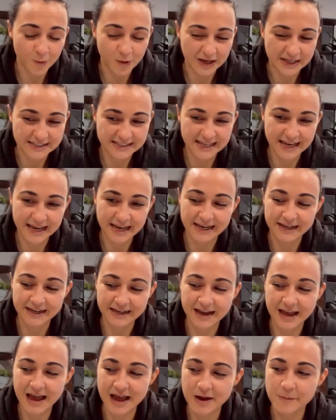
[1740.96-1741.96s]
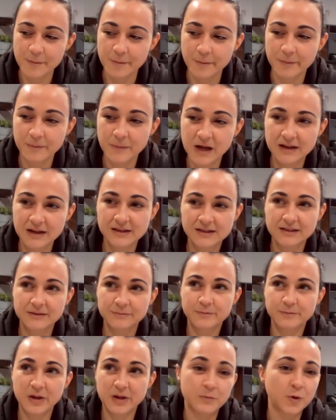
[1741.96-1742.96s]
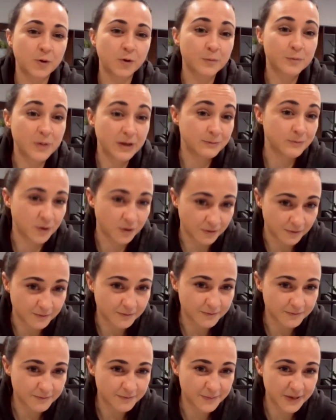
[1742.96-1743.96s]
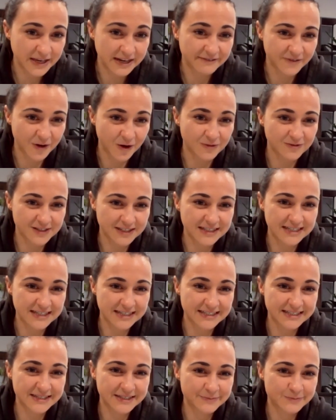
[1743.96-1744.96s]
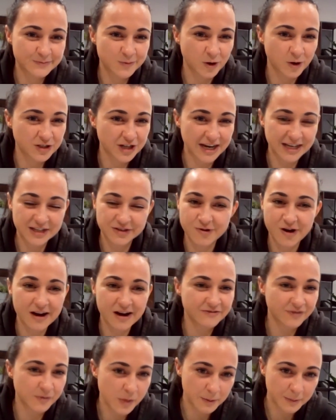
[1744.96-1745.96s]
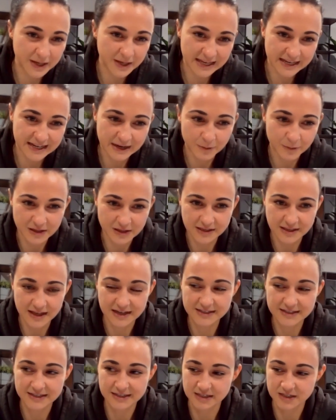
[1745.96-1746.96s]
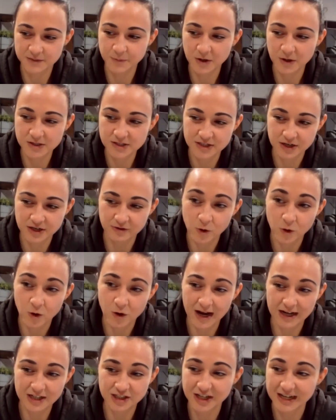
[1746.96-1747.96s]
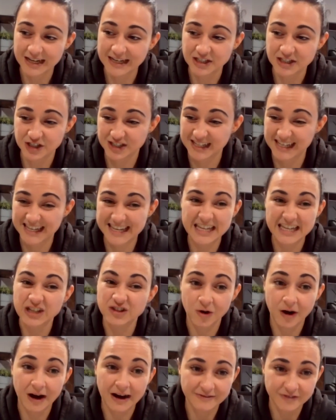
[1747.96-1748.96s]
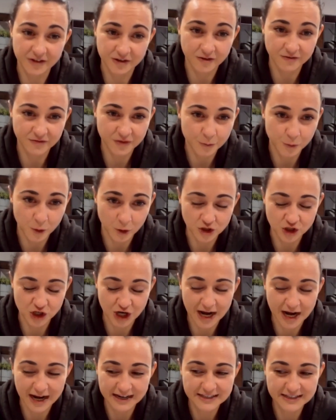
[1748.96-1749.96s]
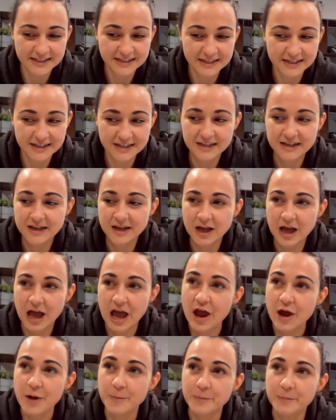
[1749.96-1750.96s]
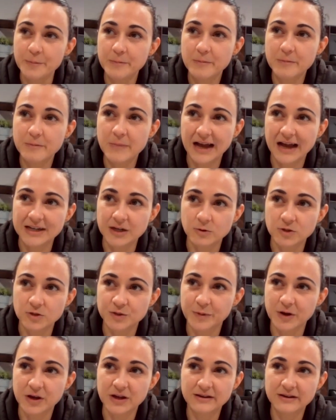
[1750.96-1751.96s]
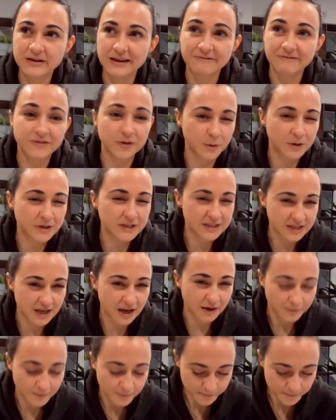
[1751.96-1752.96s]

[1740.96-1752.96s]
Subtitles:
we're seeing people being involved in these projects right from the beginning, whether that's as a sponsor or actually just a key driver of the project, and ultimate influencer.